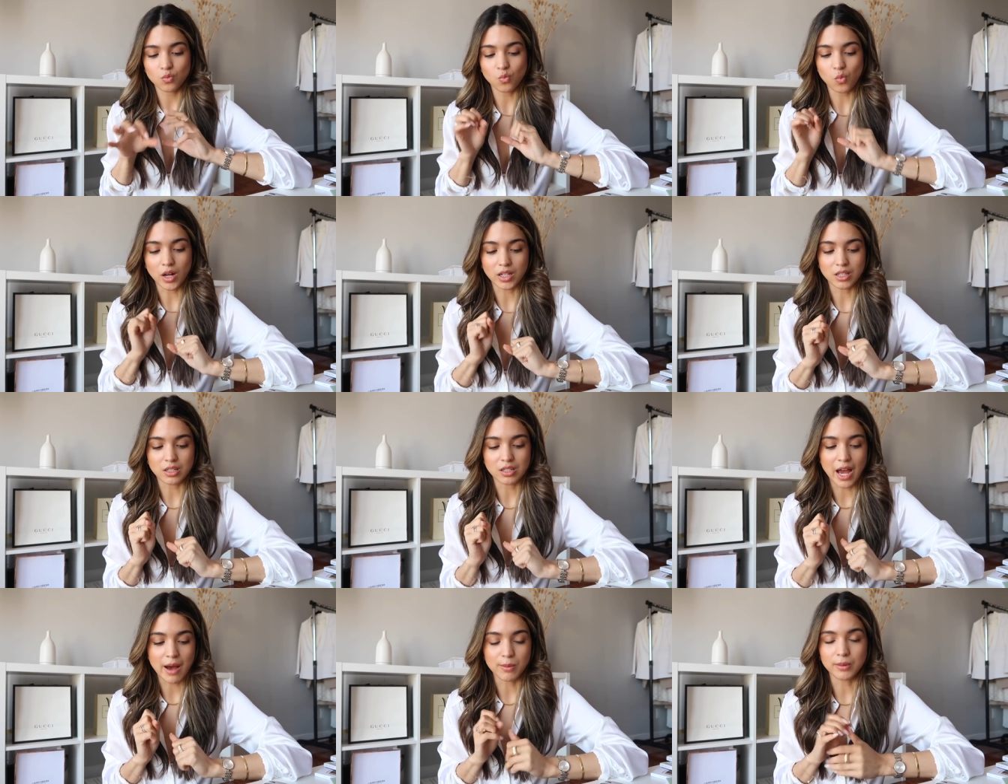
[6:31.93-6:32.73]
wanting to
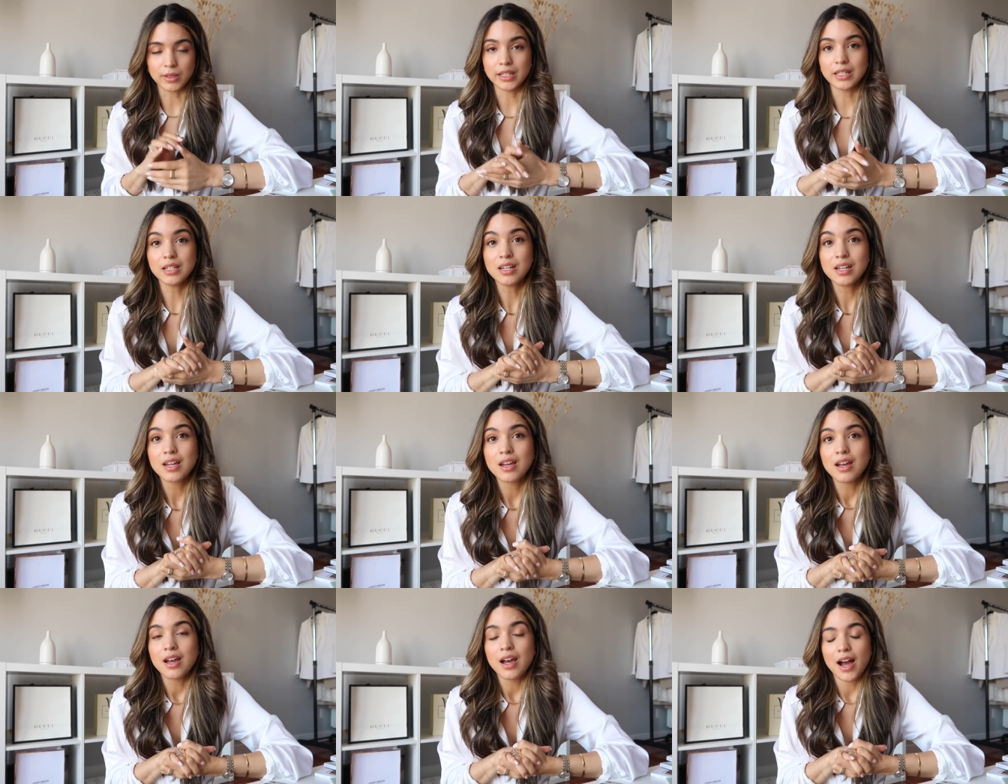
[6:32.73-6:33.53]
dabble in,
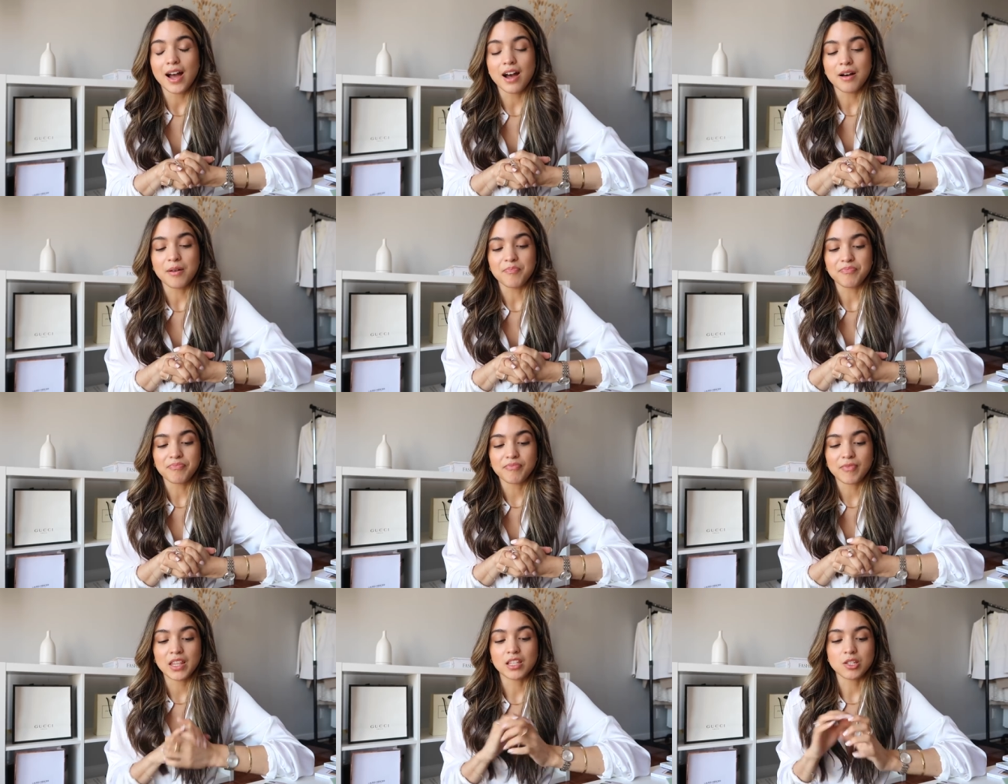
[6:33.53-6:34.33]
um,
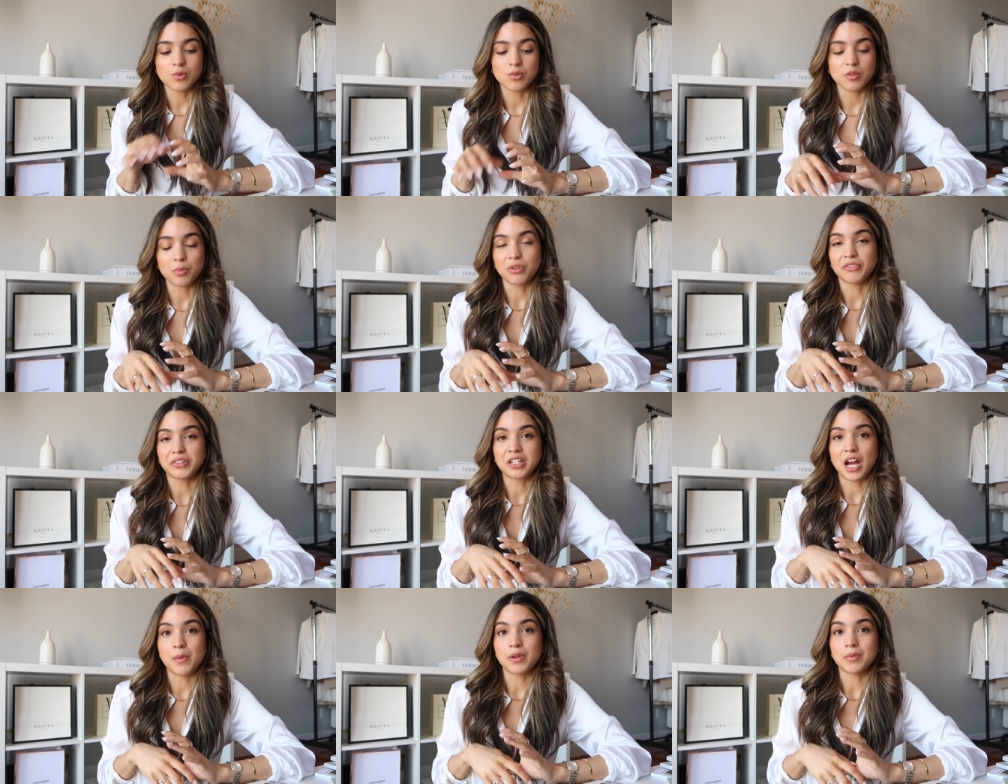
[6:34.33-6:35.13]
this was the
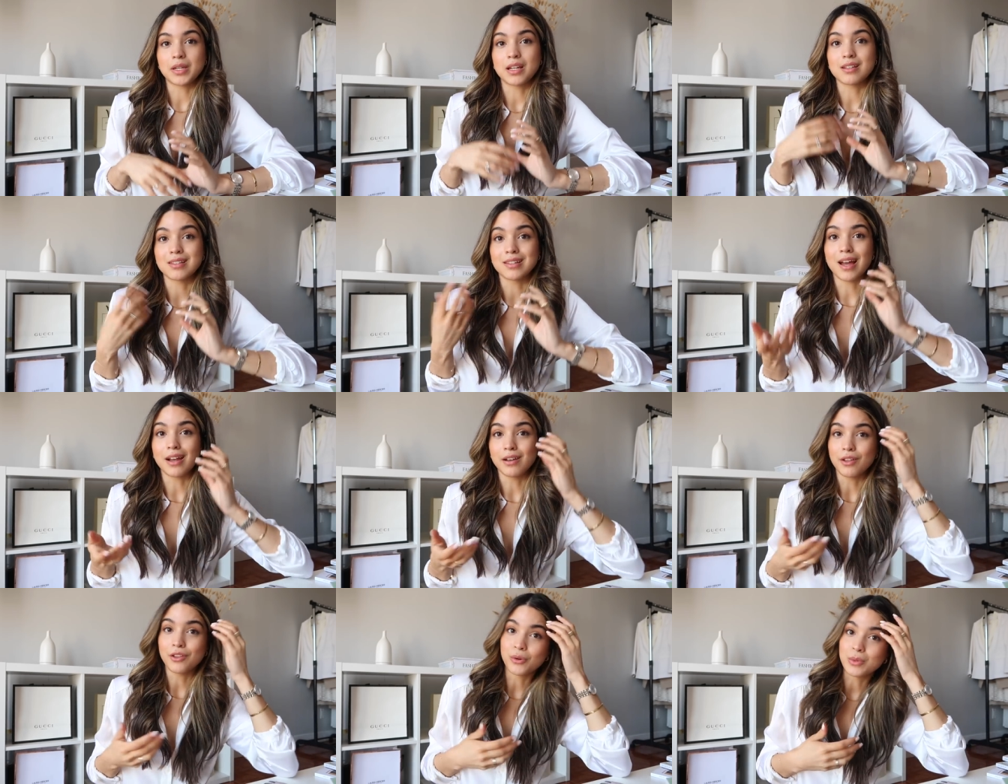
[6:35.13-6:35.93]
perfect timing because
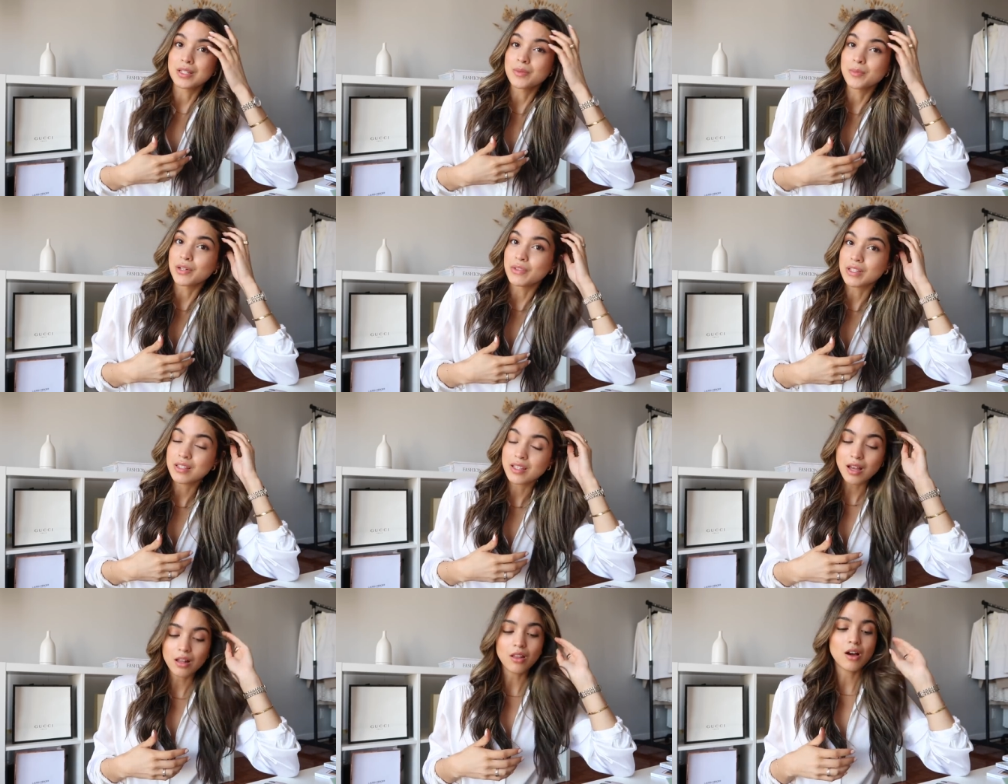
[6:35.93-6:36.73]
again, there was a bit of a
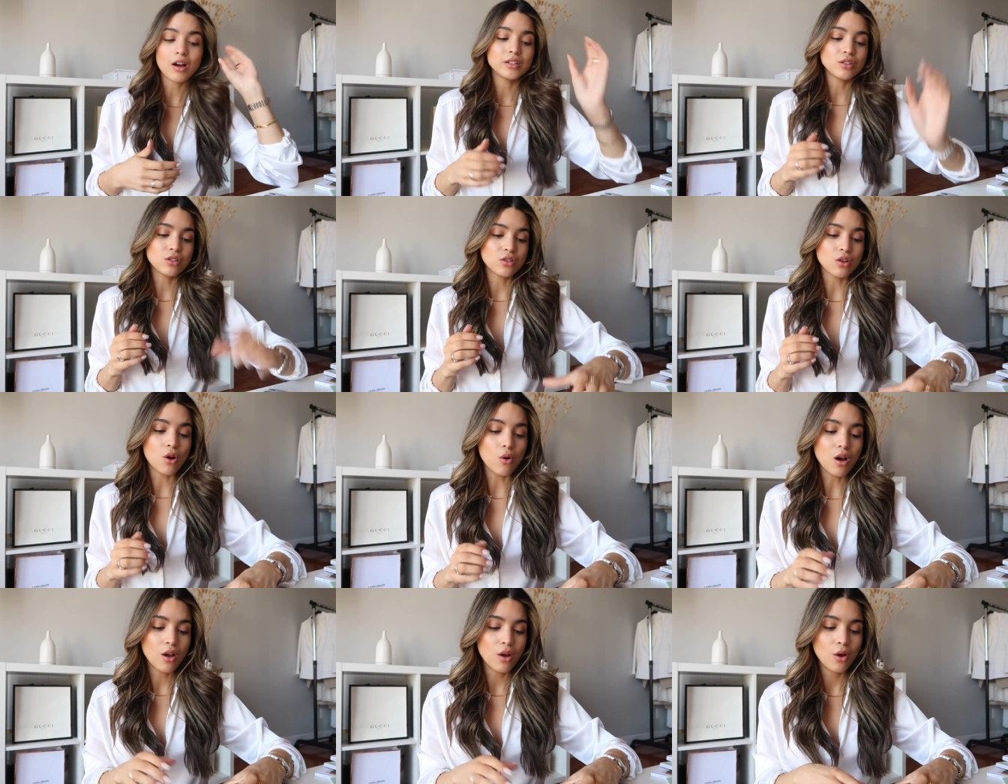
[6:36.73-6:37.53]
sale on.
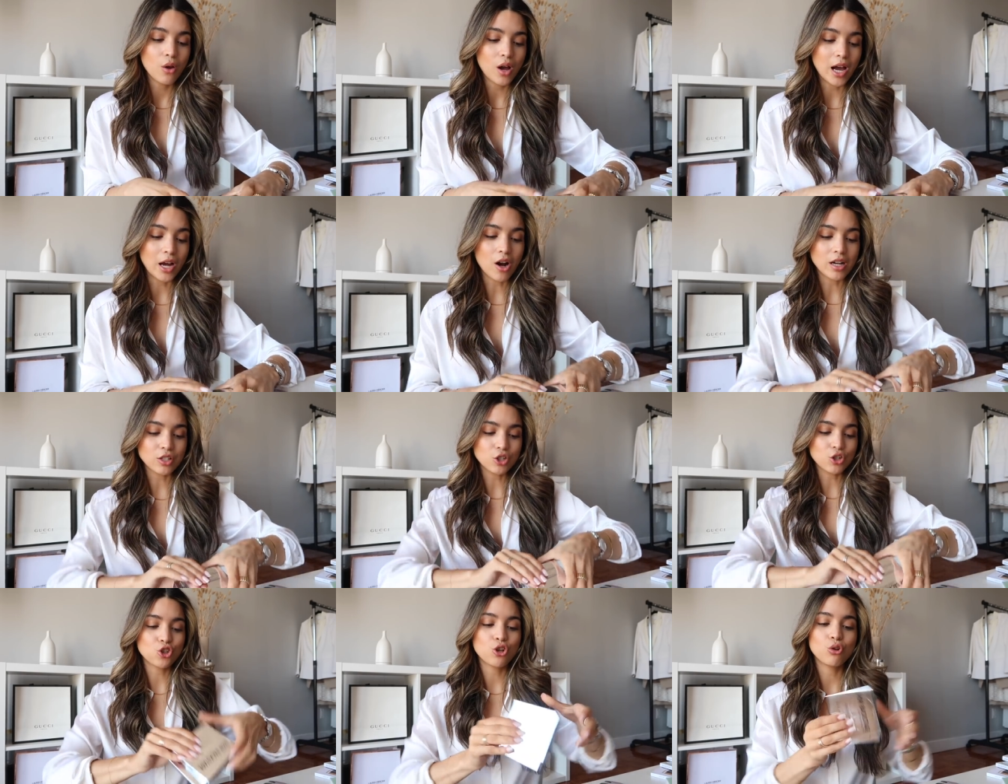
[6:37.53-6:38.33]
So I
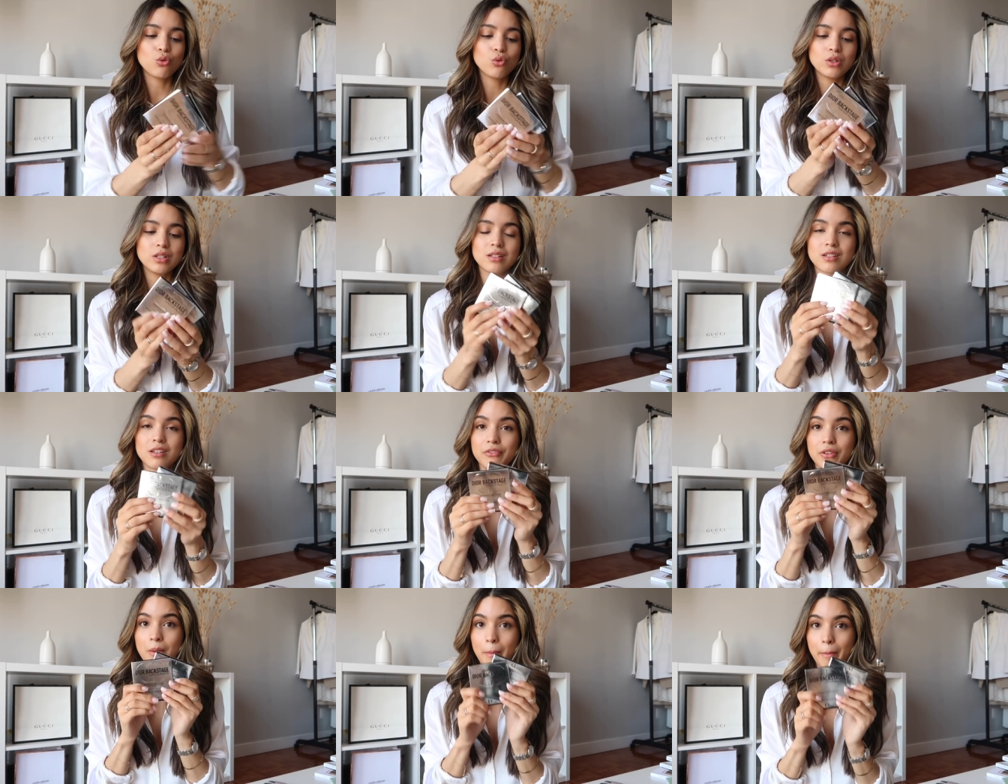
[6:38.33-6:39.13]
got two
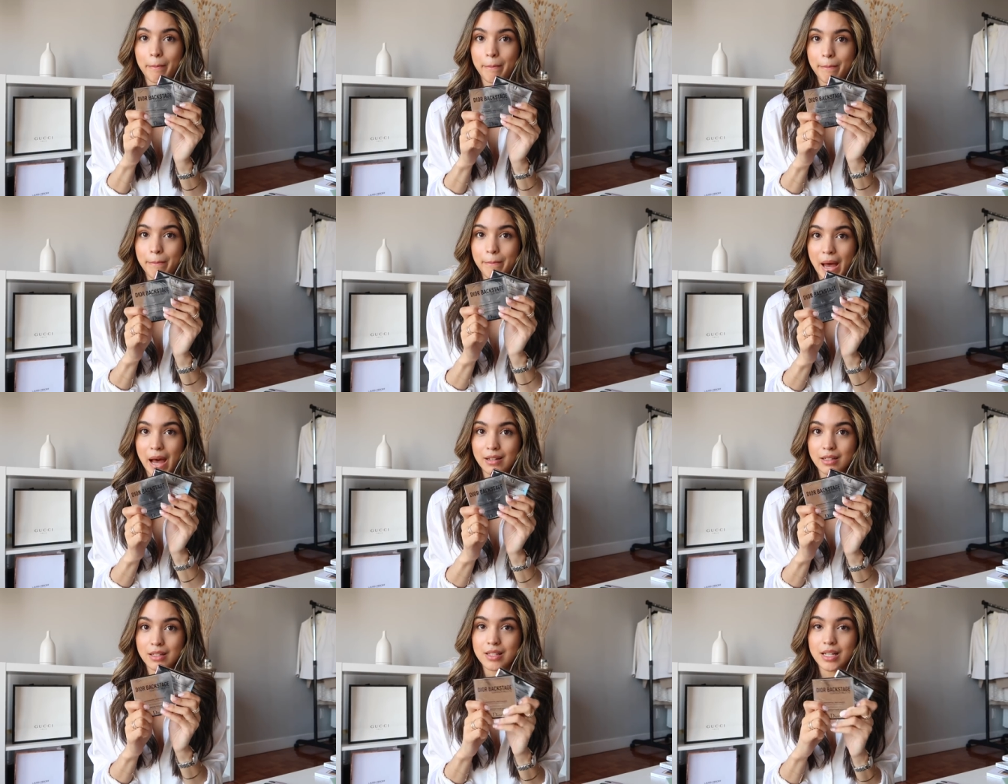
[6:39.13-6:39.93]
different
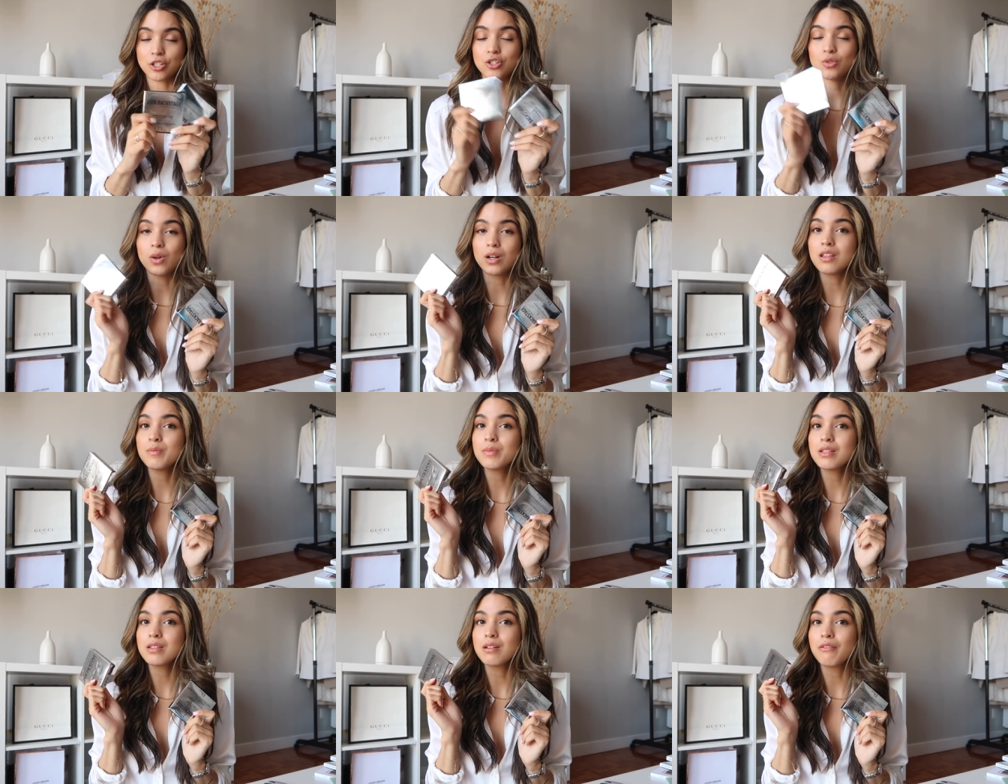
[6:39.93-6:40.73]
palettes. Actually, one of them
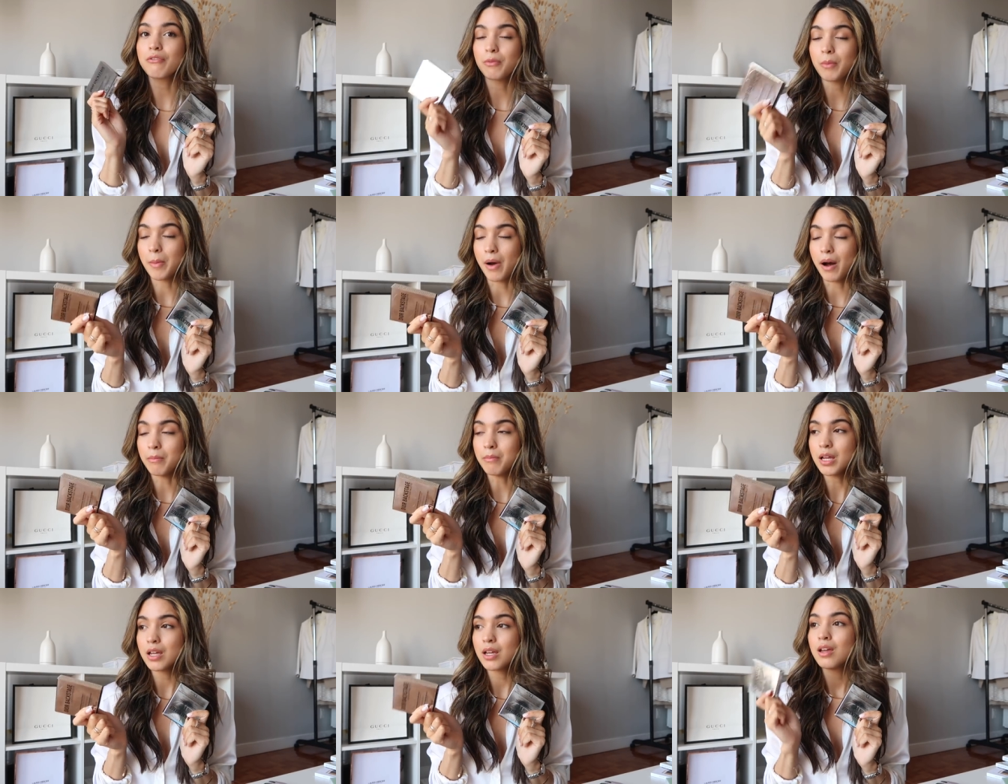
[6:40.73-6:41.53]
is for my
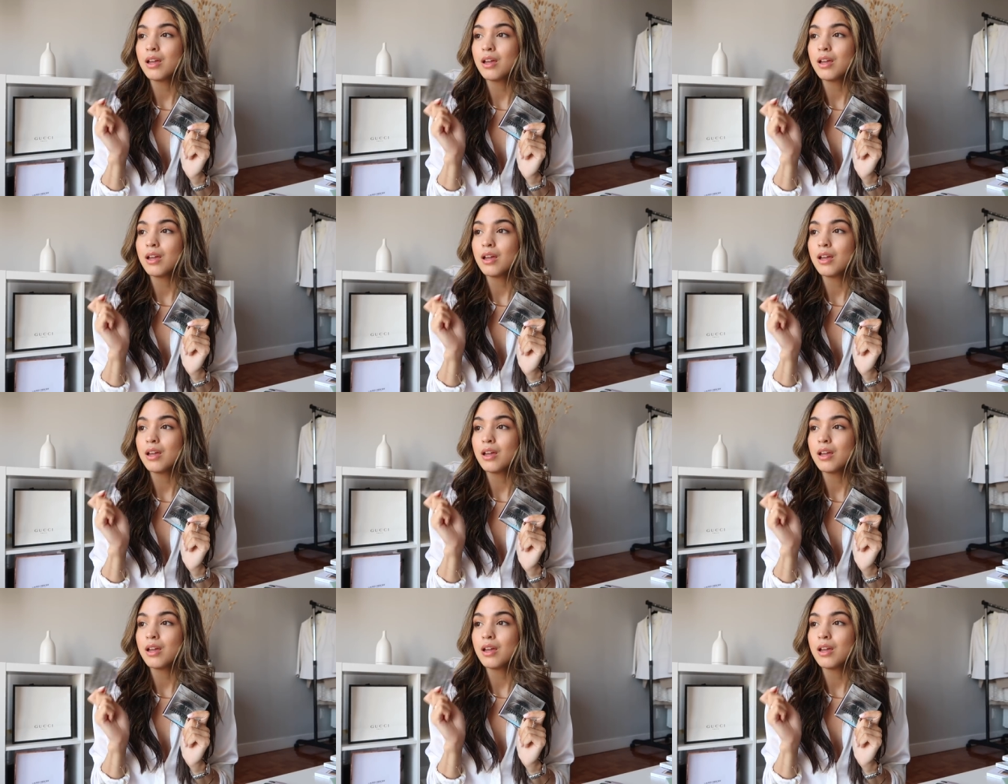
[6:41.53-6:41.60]
mom.